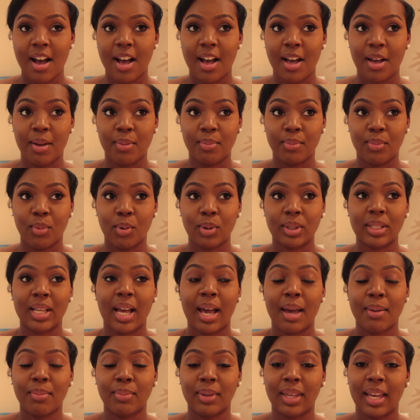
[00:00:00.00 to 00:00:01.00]
more
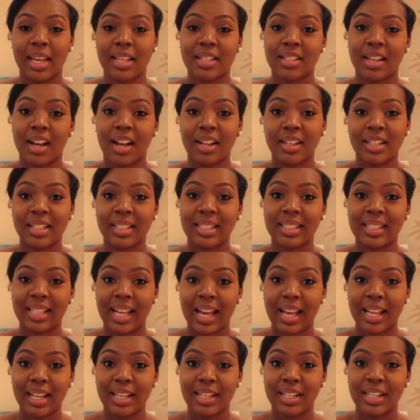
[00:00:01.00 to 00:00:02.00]
time getting to
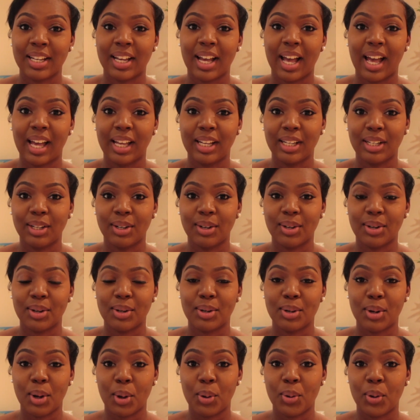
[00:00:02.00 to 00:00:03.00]
understand and
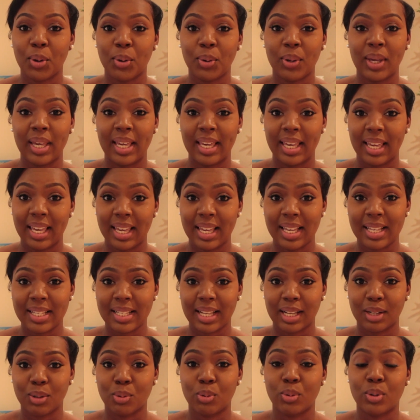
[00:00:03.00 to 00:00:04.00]
know who He
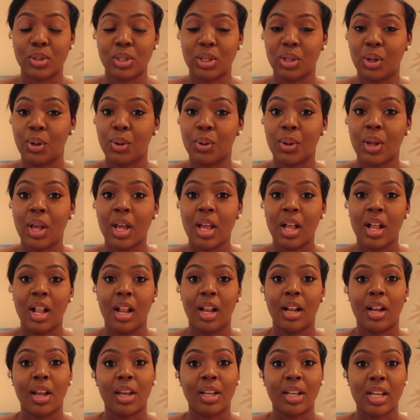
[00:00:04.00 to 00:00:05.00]
is, and also
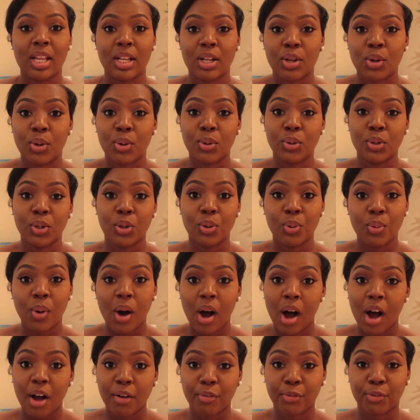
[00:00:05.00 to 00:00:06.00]
learning who you
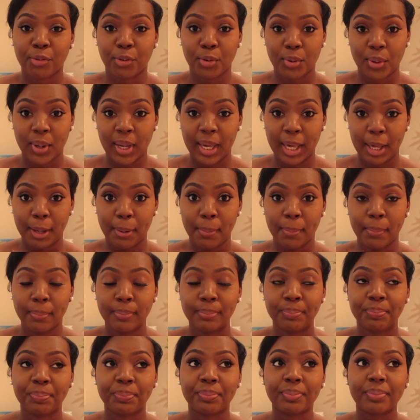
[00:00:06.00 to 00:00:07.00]
are through
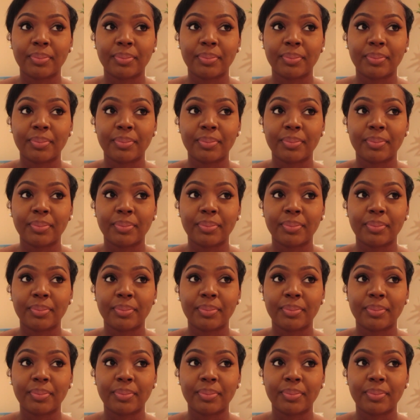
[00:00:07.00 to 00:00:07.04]
Him.